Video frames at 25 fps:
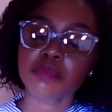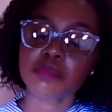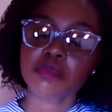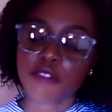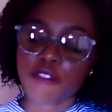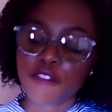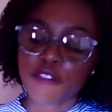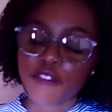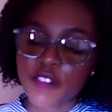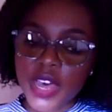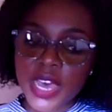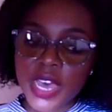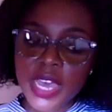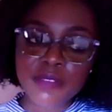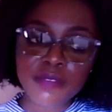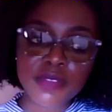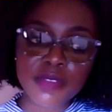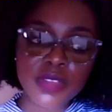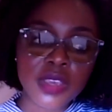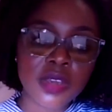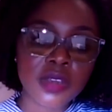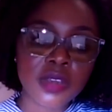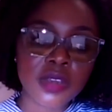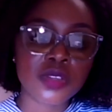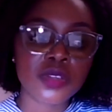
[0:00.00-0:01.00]
5
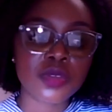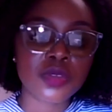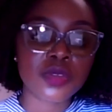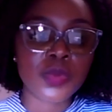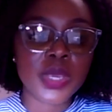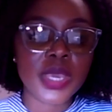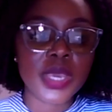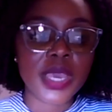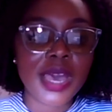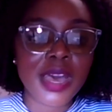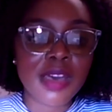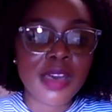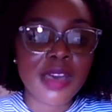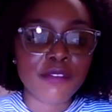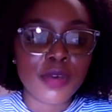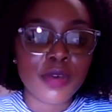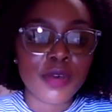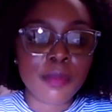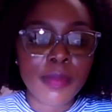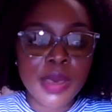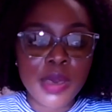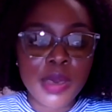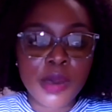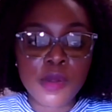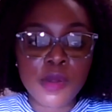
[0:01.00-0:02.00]
years, we have
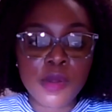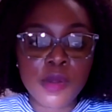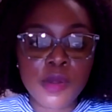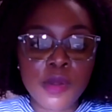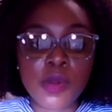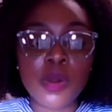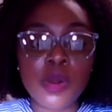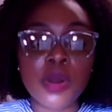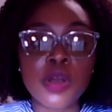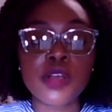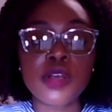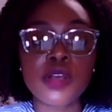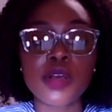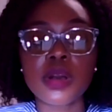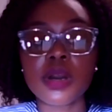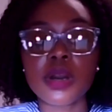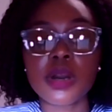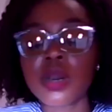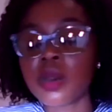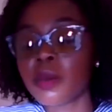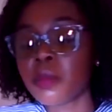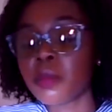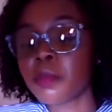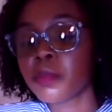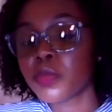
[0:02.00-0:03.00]
about
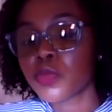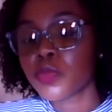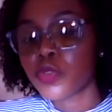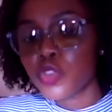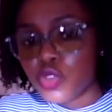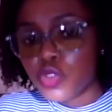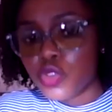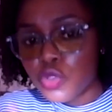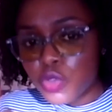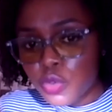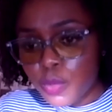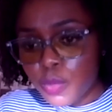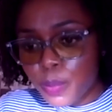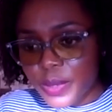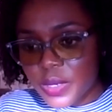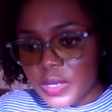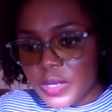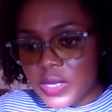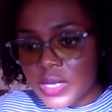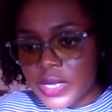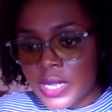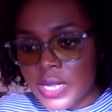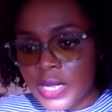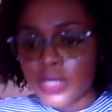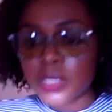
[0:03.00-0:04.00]

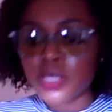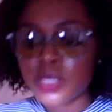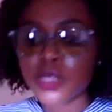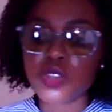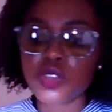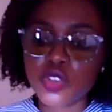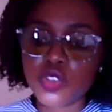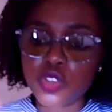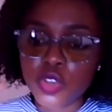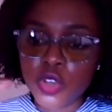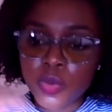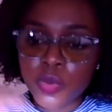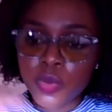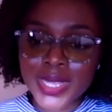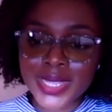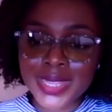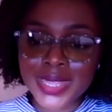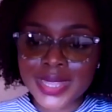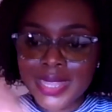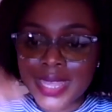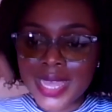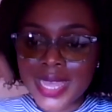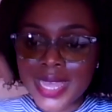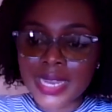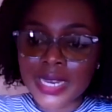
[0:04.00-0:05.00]
2%
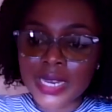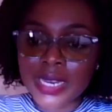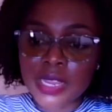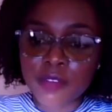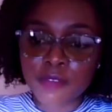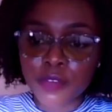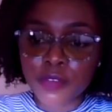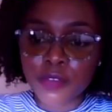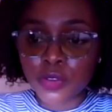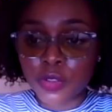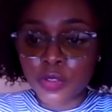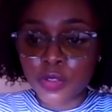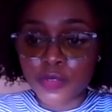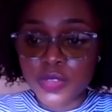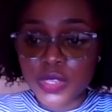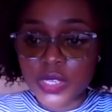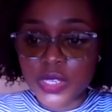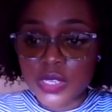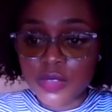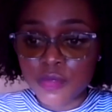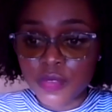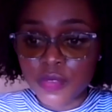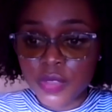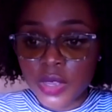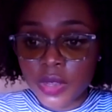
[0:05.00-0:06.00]
showing that level of
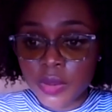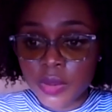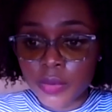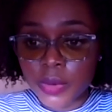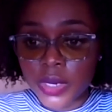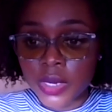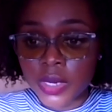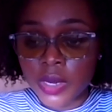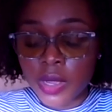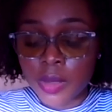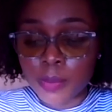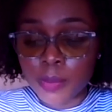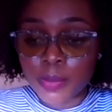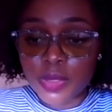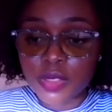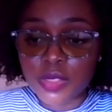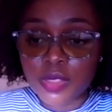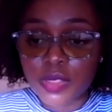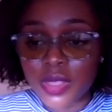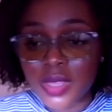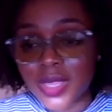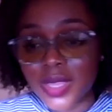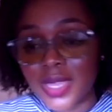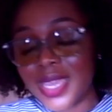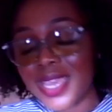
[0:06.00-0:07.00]
severe
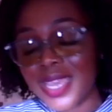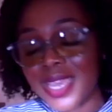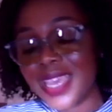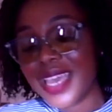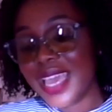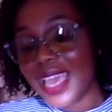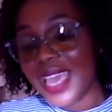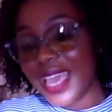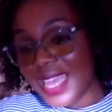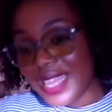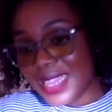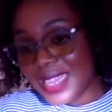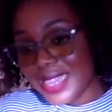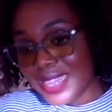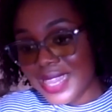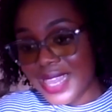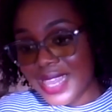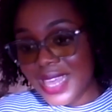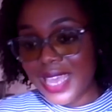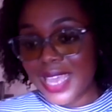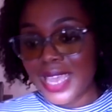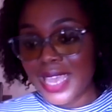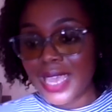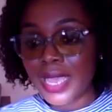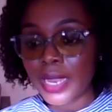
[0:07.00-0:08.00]
retinopathy. And
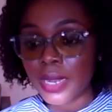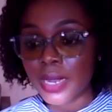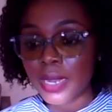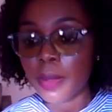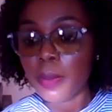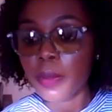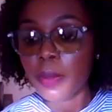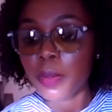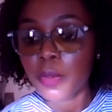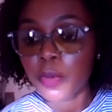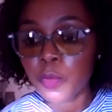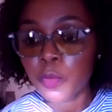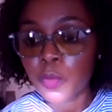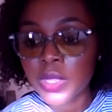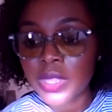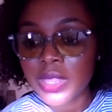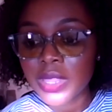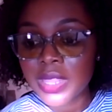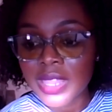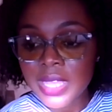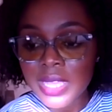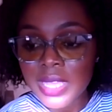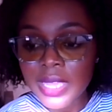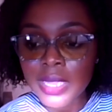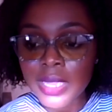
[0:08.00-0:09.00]
then
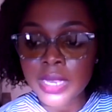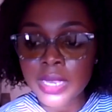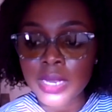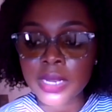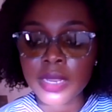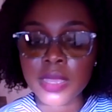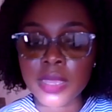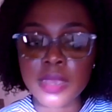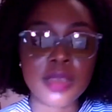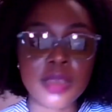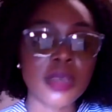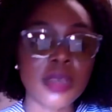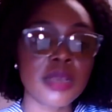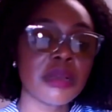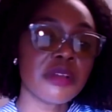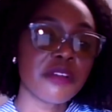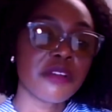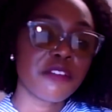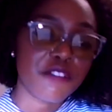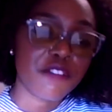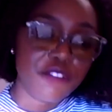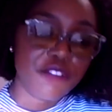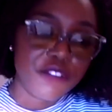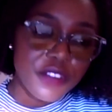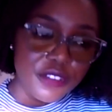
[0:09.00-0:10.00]
within
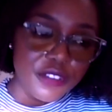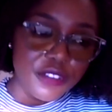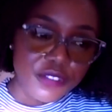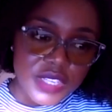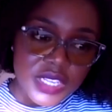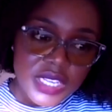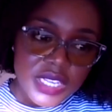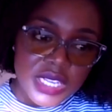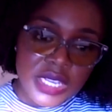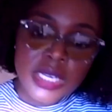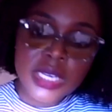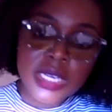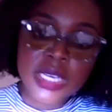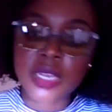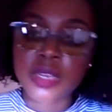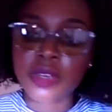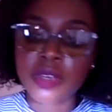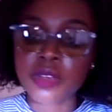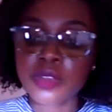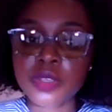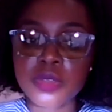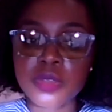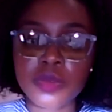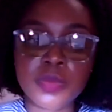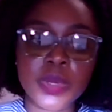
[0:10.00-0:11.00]
15
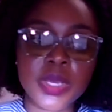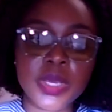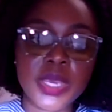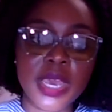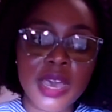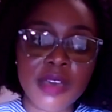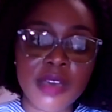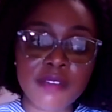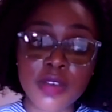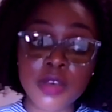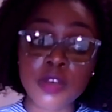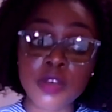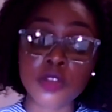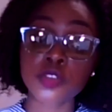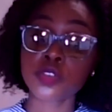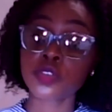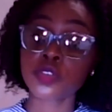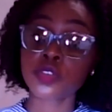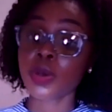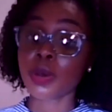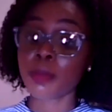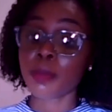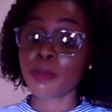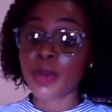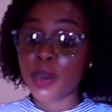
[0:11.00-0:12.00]
years, we have
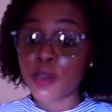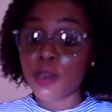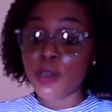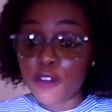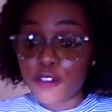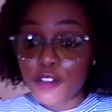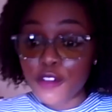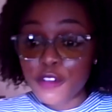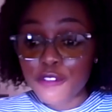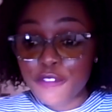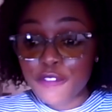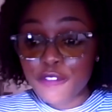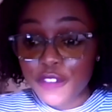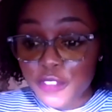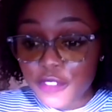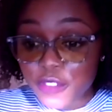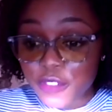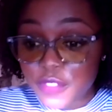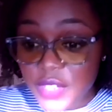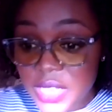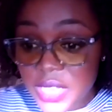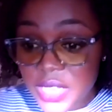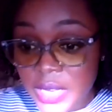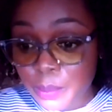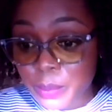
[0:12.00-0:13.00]
also about
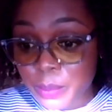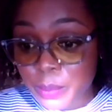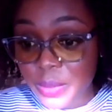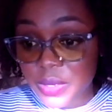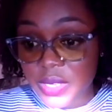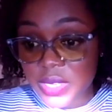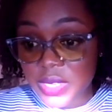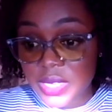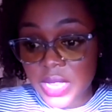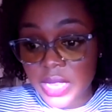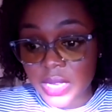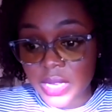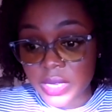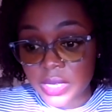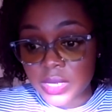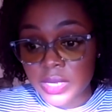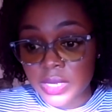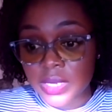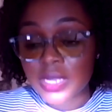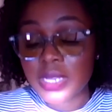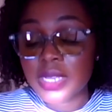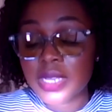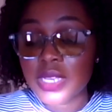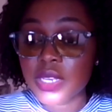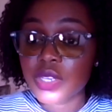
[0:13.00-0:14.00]

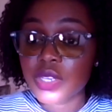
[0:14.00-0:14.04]
15%